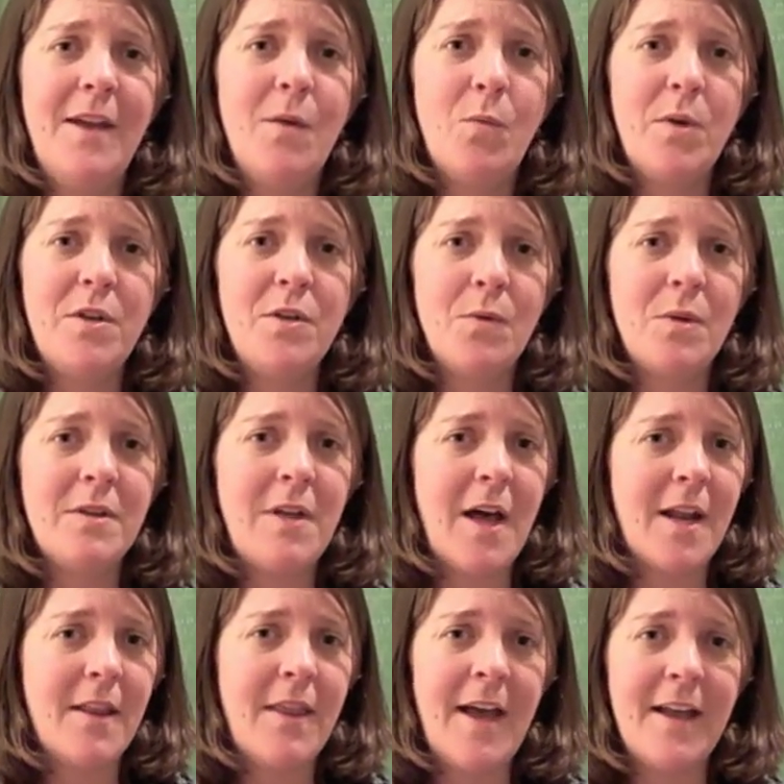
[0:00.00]
We do a lot
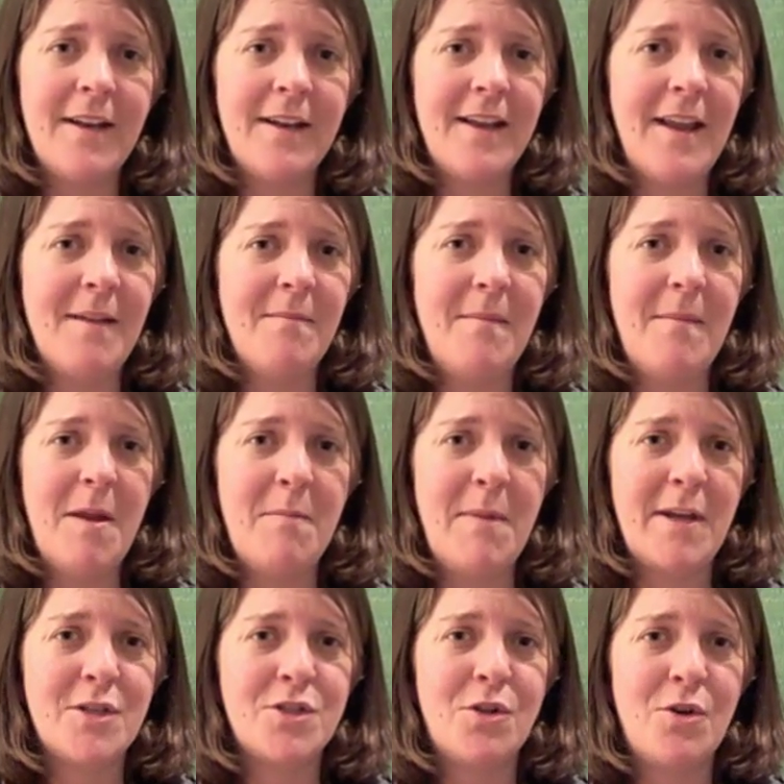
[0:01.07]
of that and
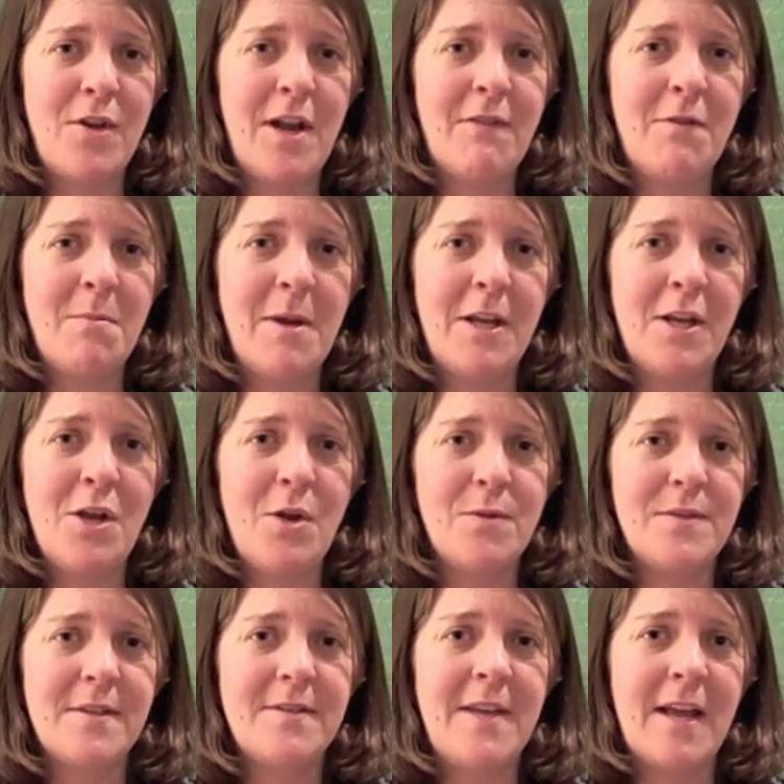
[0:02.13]
make sure that everybody
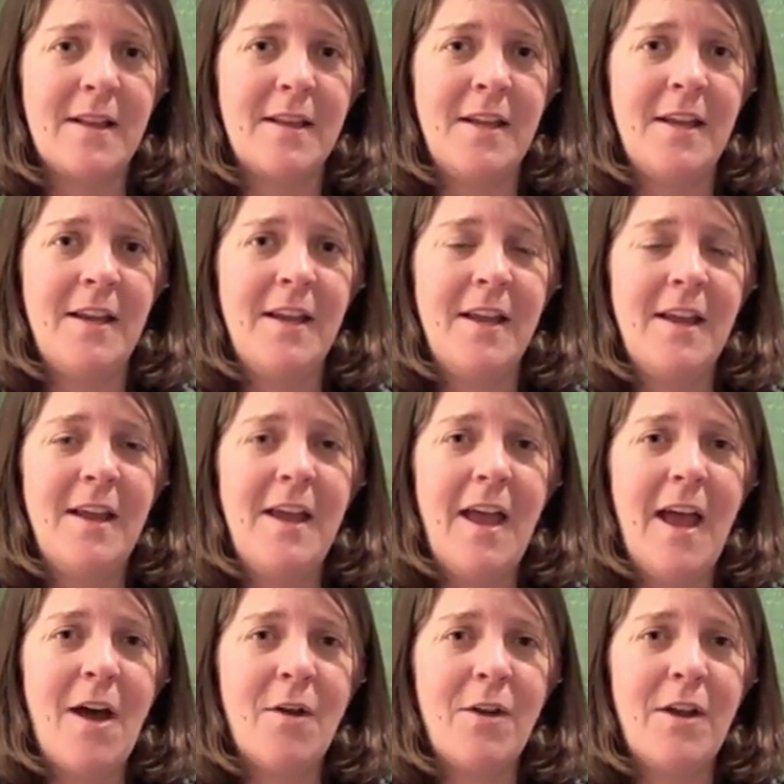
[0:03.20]
knows exactly
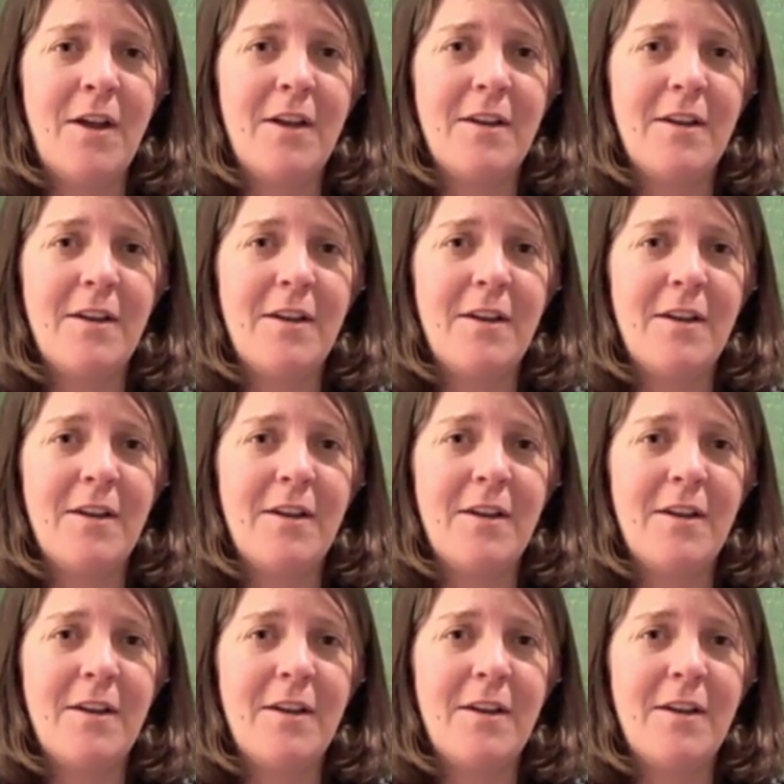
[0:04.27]
how to